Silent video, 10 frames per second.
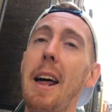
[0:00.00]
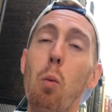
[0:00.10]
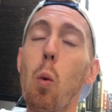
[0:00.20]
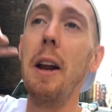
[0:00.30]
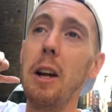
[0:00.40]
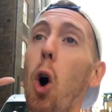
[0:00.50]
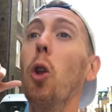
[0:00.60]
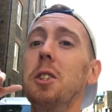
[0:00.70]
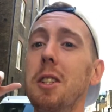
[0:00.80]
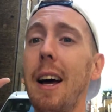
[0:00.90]
I had a wedding
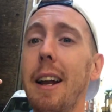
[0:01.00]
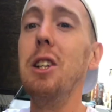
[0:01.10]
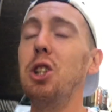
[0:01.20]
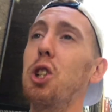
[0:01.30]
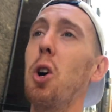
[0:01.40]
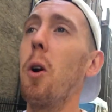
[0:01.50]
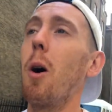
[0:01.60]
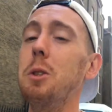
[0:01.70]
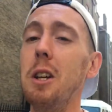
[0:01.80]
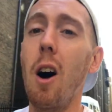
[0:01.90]
on Saturday just gone.
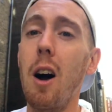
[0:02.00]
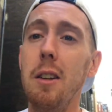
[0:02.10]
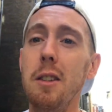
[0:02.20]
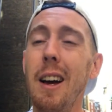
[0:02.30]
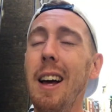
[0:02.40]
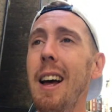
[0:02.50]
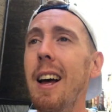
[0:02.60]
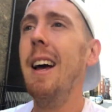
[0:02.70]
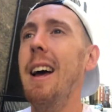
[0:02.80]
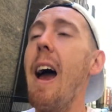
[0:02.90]
I was in Ireland.
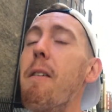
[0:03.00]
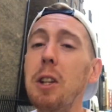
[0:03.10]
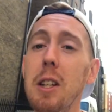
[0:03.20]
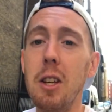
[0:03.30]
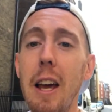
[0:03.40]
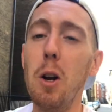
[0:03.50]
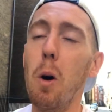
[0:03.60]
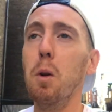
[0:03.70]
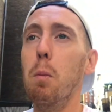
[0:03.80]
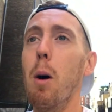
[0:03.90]
Everything's kicking
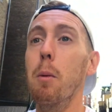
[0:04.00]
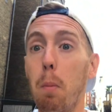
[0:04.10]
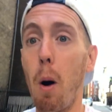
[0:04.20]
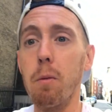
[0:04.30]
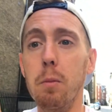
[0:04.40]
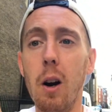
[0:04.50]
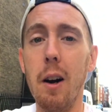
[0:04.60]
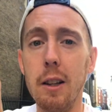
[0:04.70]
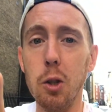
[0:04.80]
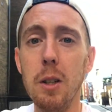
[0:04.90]
off at the moment apart from
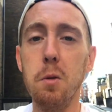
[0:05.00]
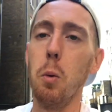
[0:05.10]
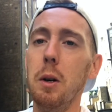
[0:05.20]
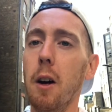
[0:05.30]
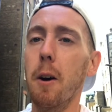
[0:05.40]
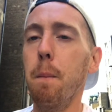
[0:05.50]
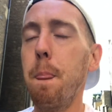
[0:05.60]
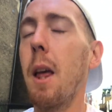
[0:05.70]
United in the transfer window.